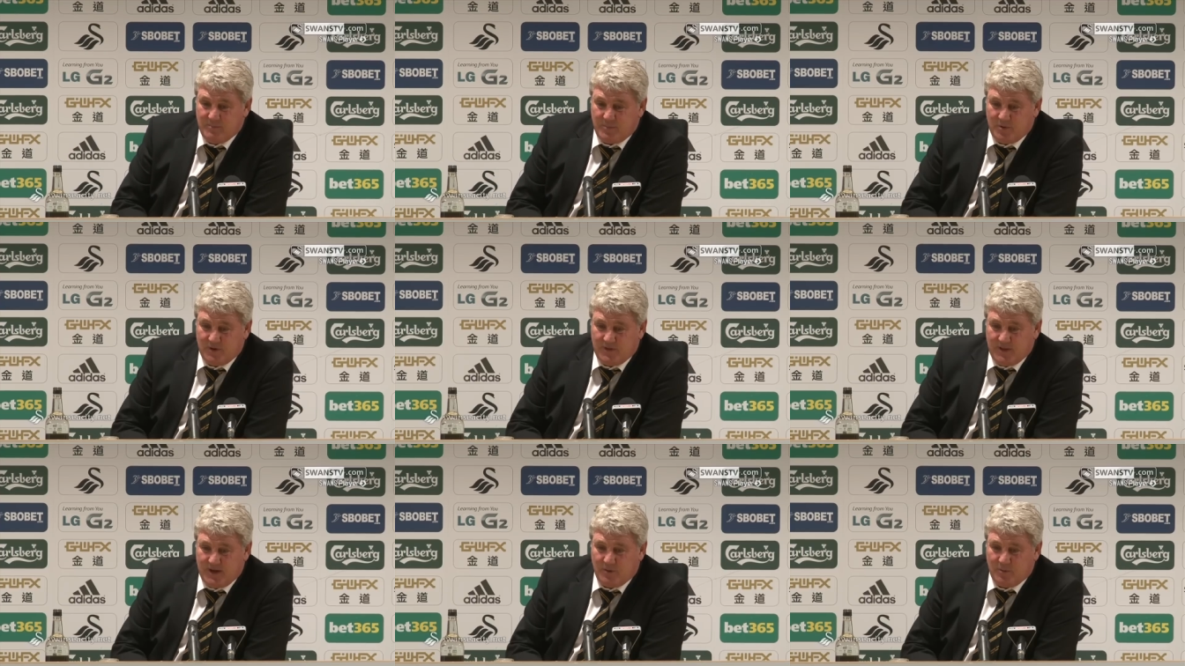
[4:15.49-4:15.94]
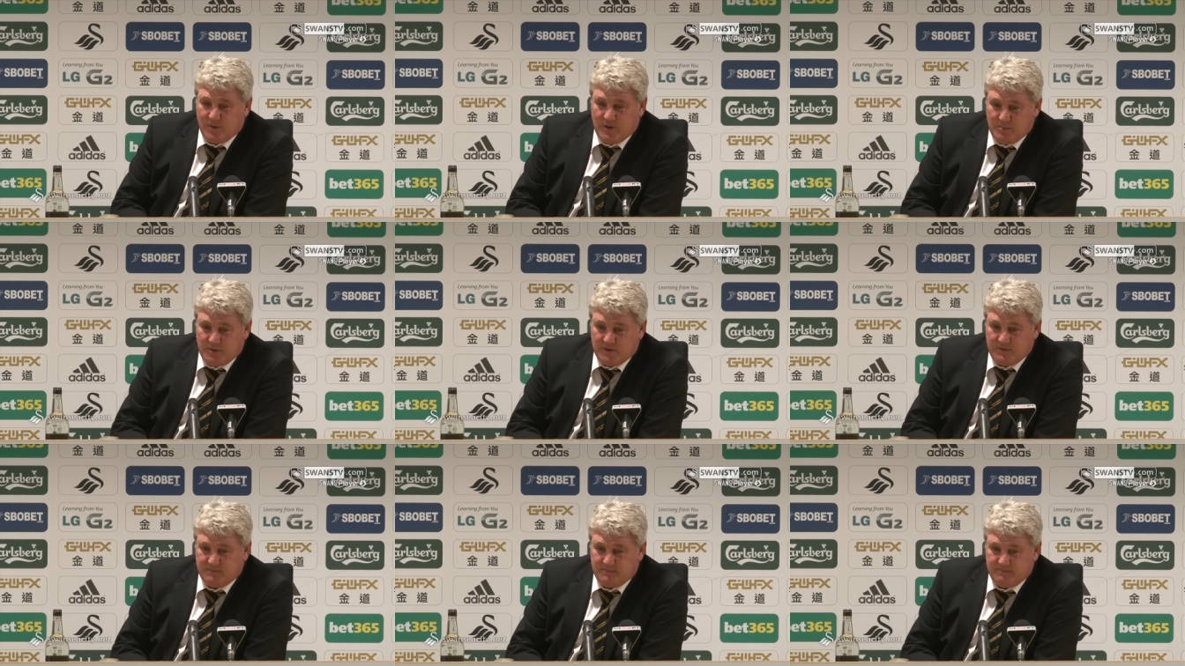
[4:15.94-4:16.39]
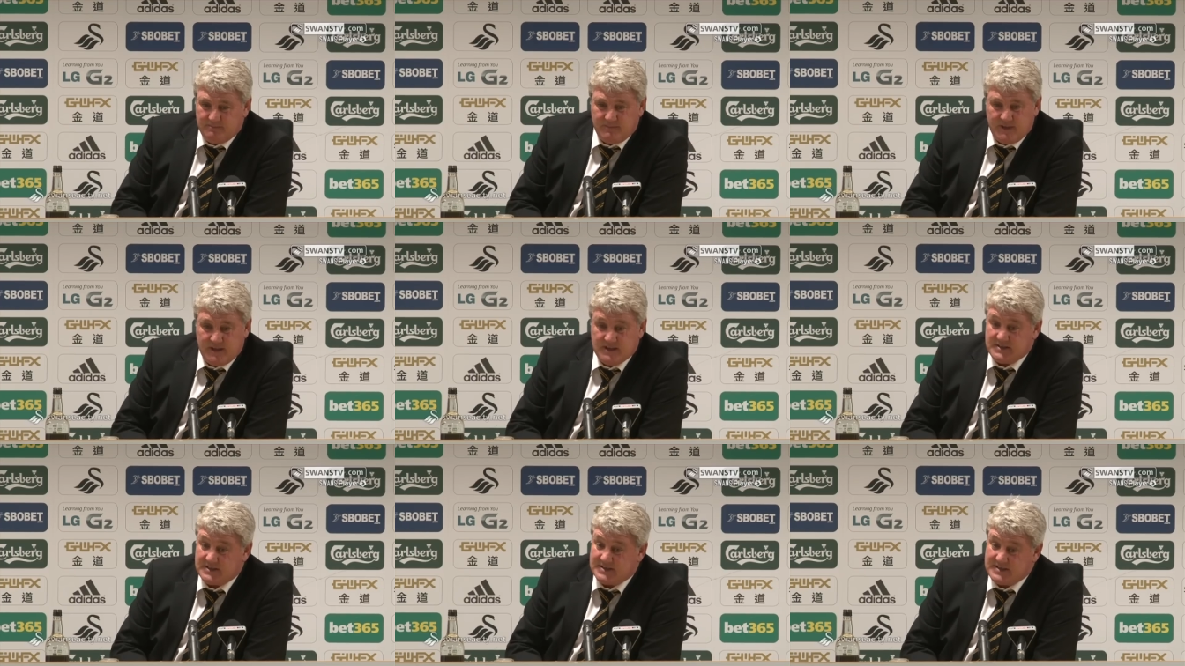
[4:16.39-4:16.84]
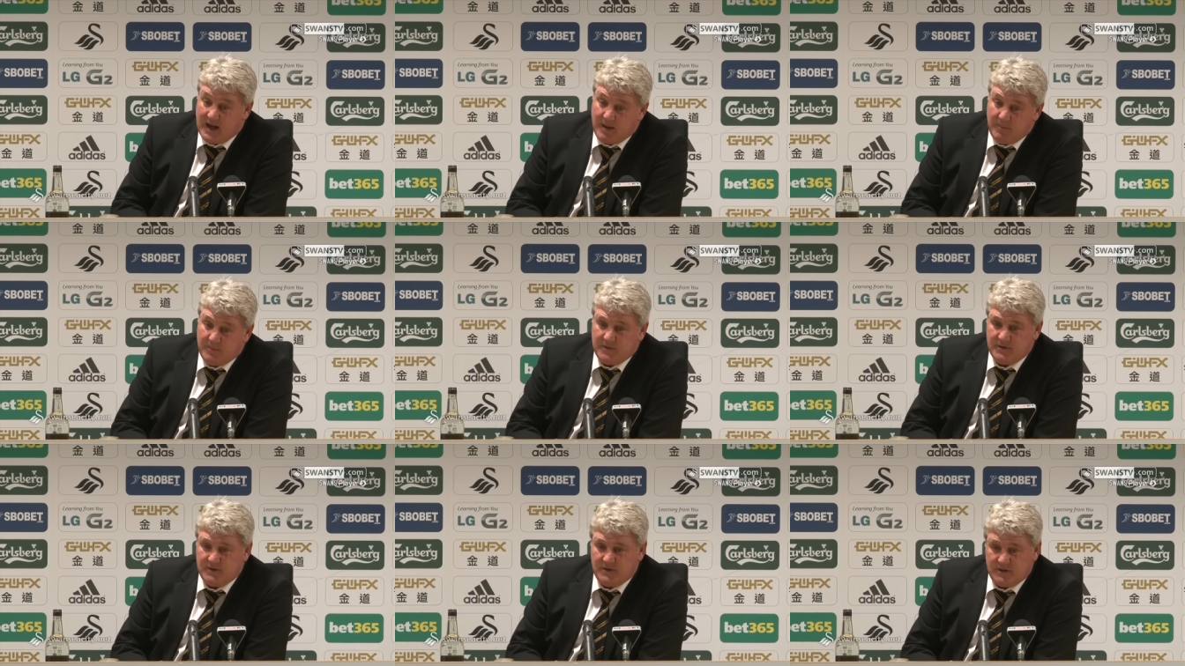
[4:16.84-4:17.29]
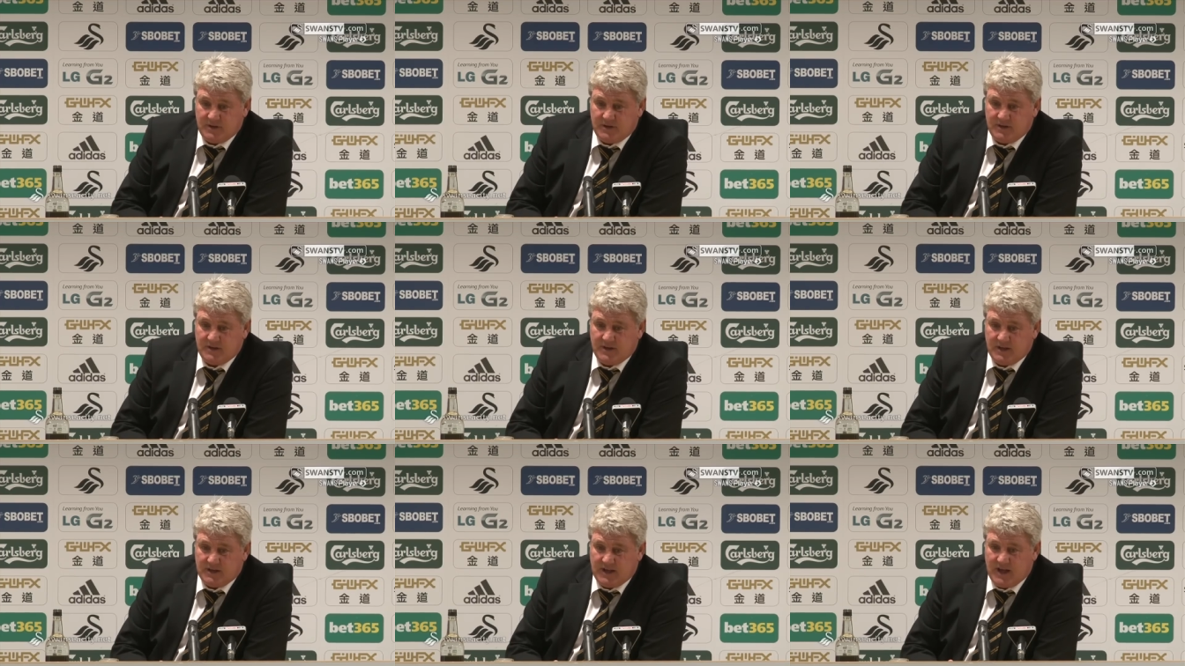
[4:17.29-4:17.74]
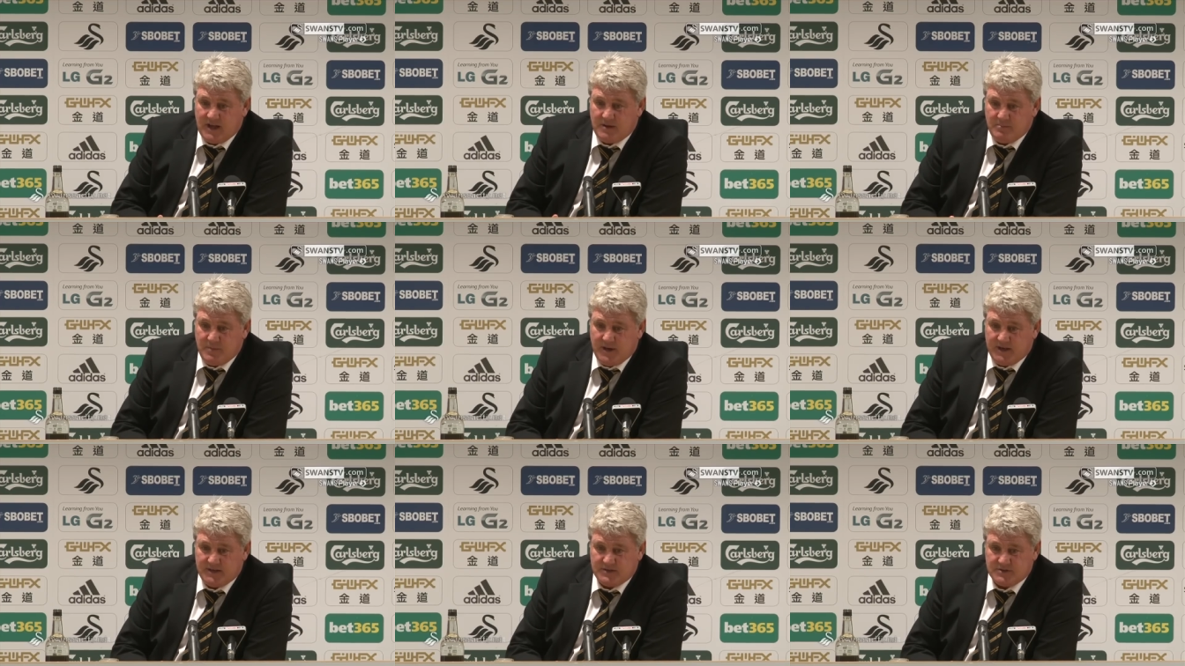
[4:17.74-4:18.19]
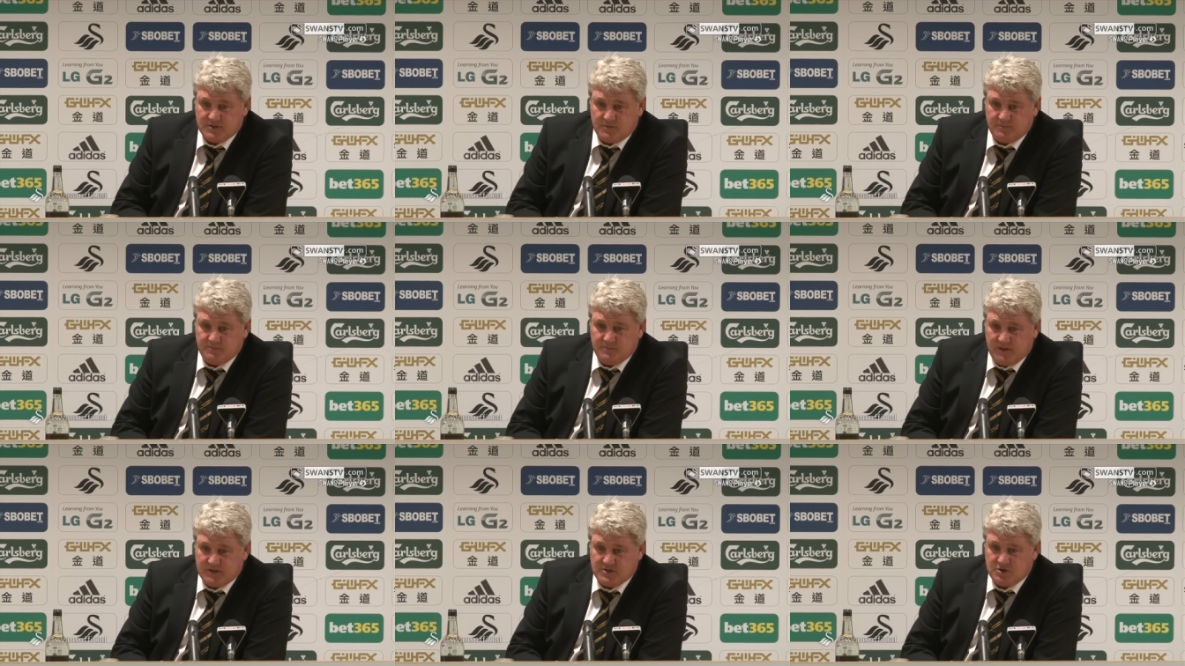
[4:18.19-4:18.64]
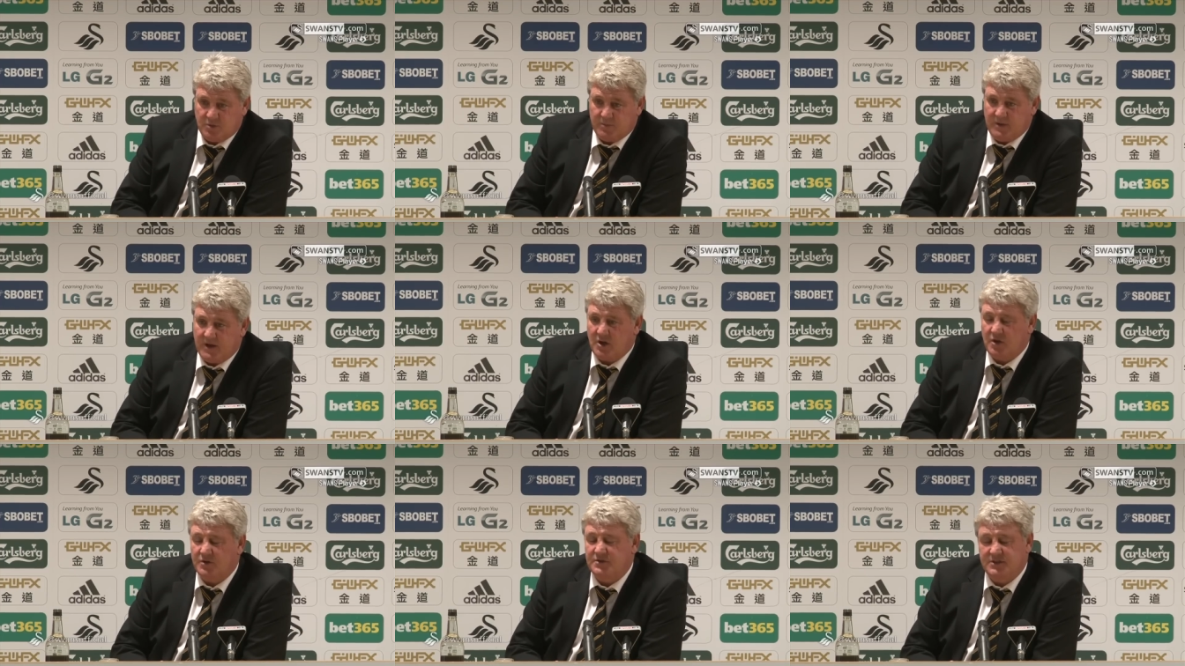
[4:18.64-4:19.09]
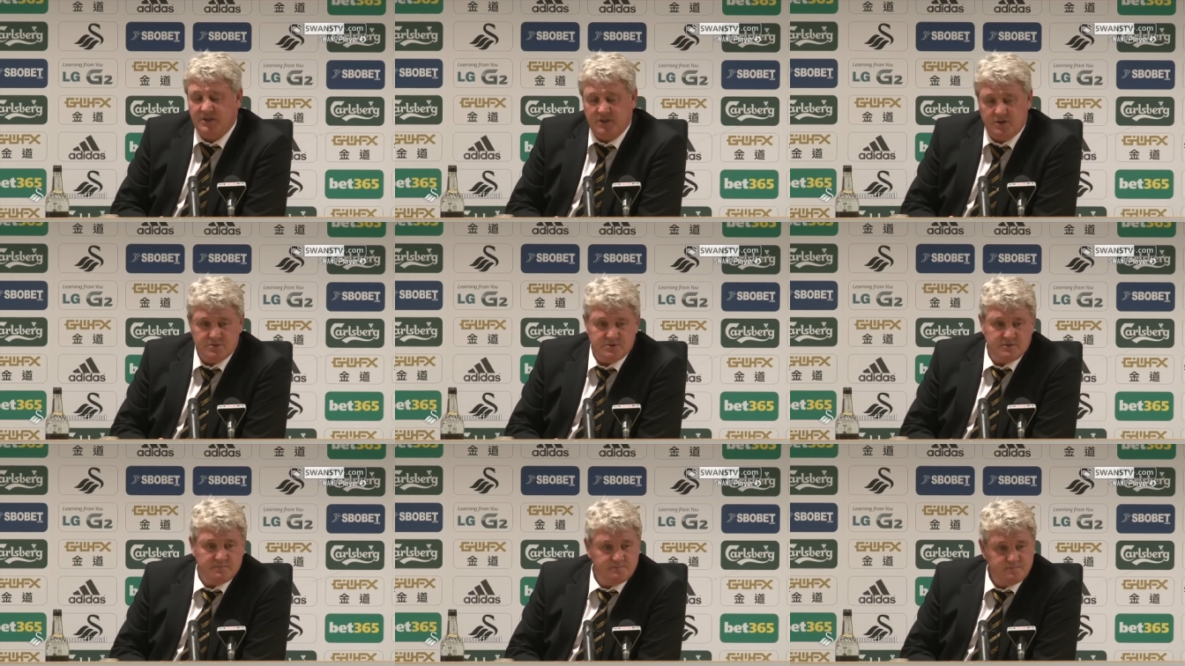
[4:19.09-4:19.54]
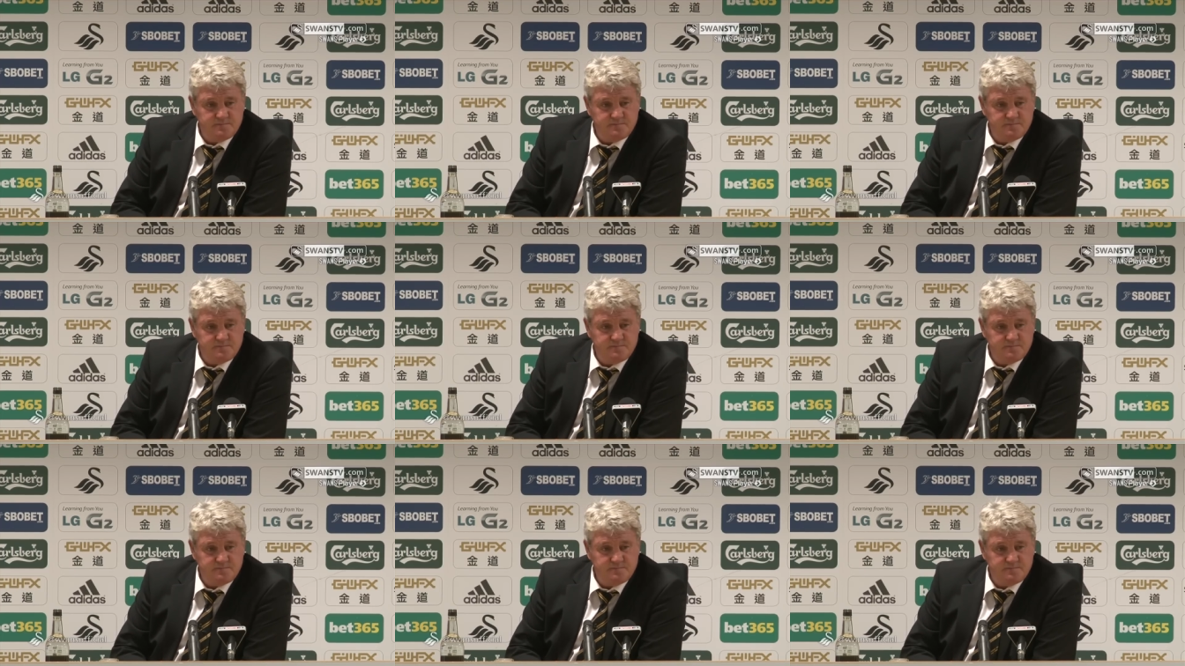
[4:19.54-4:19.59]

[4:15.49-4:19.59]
Put it that way, but he's adapting and, and getting better. So let's hope that continues.